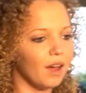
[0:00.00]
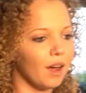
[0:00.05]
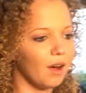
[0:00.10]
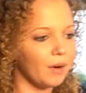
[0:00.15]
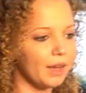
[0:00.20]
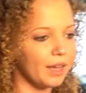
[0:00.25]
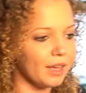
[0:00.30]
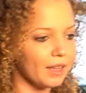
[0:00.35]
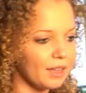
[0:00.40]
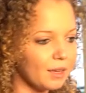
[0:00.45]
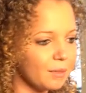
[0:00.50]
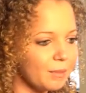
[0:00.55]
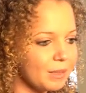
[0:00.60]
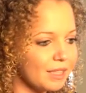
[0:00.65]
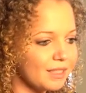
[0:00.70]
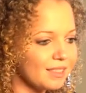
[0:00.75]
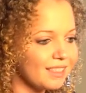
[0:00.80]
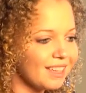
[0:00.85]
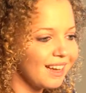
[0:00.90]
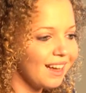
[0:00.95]
Oh, alien
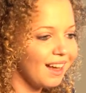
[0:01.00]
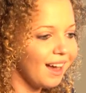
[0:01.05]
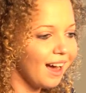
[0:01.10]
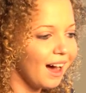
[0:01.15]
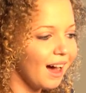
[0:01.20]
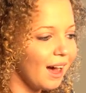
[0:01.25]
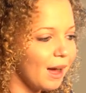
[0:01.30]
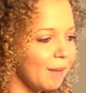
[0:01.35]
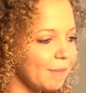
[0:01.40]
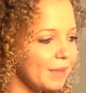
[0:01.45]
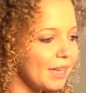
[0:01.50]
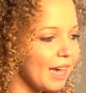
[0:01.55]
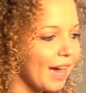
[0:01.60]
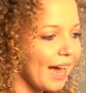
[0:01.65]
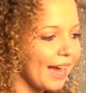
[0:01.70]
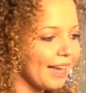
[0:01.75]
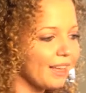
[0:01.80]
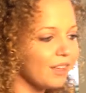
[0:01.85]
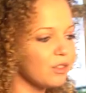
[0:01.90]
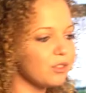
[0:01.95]
bees. Yeah,
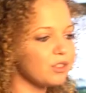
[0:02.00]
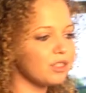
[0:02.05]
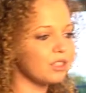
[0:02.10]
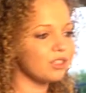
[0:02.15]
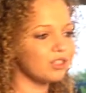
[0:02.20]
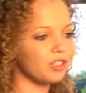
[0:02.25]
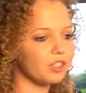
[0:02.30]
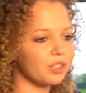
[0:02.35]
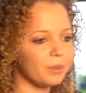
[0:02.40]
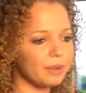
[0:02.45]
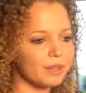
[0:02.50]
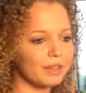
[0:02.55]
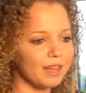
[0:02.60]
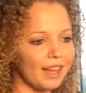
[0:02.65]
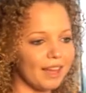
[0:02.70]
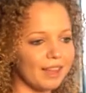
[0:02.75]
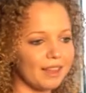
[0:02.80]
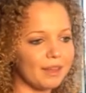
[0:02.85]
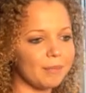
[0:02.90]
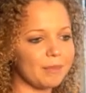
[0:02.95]
I used to shoot with
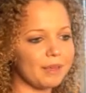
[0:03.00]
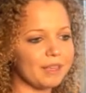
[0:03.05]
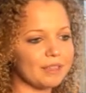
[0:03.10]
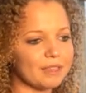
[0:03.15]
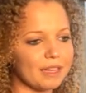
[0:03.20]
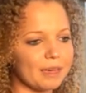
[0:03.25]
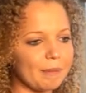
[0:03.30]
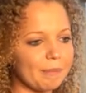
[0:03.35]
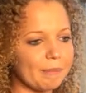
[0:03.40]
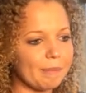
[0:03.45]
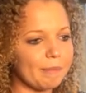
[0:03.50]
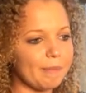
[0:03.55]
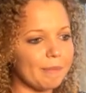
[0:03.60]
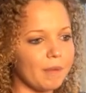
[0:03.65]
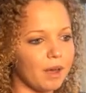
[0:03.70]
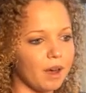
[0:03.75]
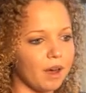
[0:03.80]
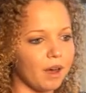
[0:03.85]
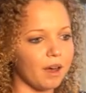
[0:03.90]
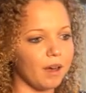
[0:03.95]
alien bees like
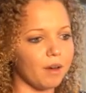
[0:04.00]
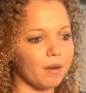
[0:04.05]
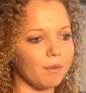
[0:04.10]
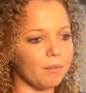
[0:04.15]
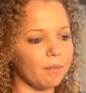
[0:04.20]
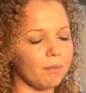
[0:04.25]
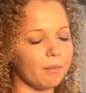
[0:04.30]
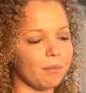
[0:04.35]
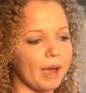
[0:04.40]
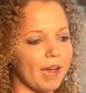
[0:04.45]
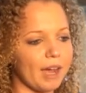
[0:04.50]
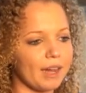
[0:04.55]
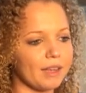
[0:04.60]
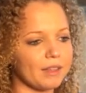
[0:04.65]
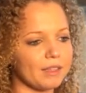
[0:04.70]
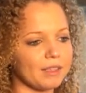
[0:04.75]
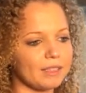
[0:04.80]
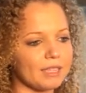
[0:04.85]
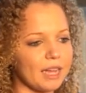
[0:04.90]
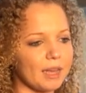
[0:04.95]
back
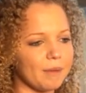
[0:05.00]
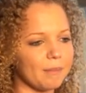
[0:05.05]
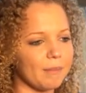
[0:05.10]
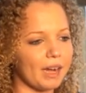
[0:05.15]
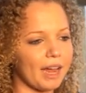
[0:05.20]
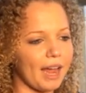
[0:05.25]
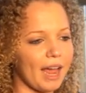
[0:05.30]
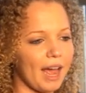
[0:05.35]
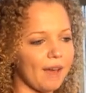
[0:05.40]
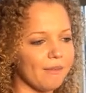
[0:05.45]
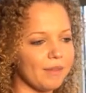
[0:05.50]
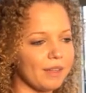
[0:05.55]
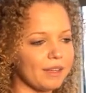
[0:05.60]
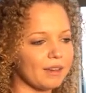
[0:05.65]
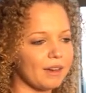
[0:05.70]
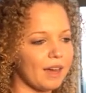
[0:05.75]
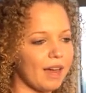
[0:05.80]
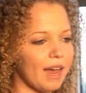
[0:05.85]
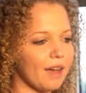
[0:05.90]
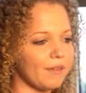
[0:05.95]
in the day, but I
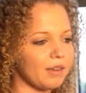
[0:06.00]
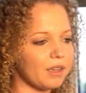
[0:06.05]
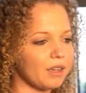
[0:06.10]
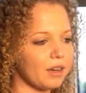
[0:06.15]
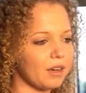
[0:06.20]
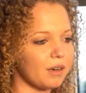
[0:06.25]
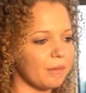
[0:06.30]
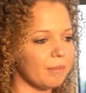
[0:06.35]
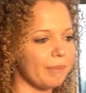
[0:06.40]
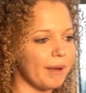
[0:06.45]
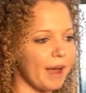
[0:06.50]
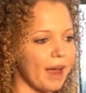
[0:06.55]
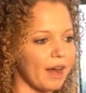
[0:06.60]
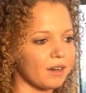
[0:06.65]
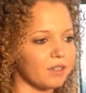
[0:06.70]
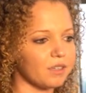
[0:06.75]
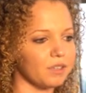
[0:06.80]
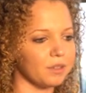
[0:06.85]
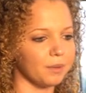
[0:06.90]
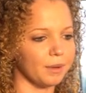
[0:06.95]
haven't gone
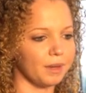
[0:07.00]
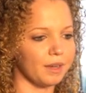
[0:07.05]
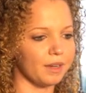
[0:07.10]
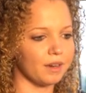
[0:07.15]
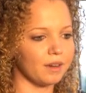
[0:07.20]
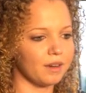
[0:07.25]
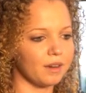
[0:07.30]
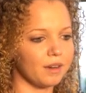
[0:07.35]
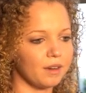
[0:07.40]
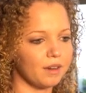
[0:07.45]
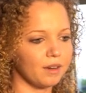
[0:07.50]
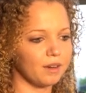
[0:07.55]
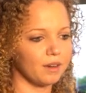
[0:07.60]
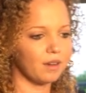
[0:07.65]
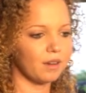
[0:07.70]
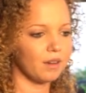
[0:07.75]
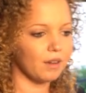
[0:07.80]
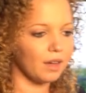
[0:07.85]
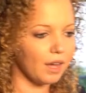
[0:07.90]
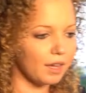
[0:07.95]
back to it
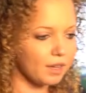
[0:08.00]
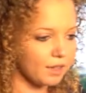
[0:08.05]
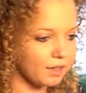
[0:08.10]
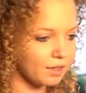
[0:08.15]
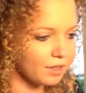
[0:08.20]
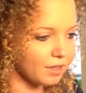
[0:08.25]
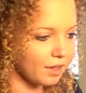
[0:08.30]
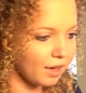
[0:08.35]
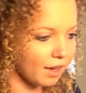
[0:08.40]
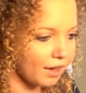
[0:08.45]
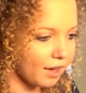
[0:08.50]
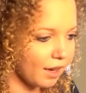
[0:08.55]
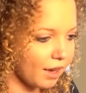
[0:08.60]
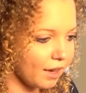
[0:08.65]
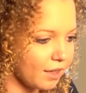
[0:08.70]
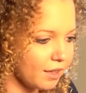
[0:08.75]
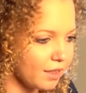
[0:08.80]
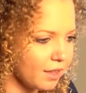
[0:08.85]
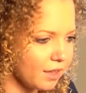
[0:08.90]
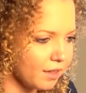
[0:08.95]

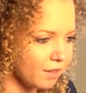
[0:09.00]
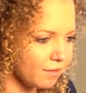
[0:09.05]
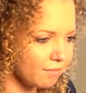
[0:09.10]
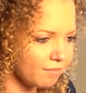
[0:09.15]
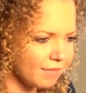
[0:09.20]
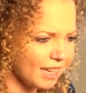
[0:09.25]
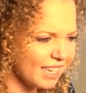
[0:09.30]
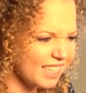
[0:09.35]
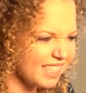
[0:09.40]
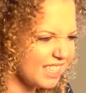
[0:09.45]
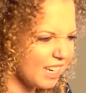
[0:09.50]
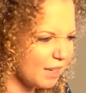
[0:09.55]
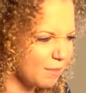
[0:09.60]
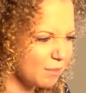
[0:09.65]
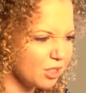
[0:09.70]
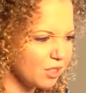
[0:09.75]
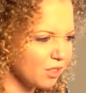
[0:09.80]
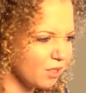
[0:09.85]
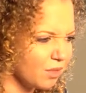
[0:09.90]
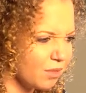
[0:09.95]

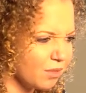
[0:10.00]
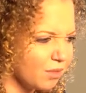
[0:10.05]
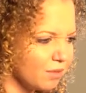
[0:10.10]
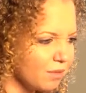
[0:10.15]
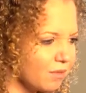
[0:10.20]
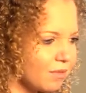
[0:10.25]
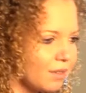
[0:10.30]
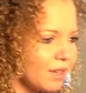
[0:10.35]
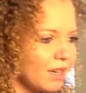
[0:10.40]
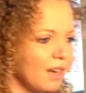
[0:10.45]
anytime soon.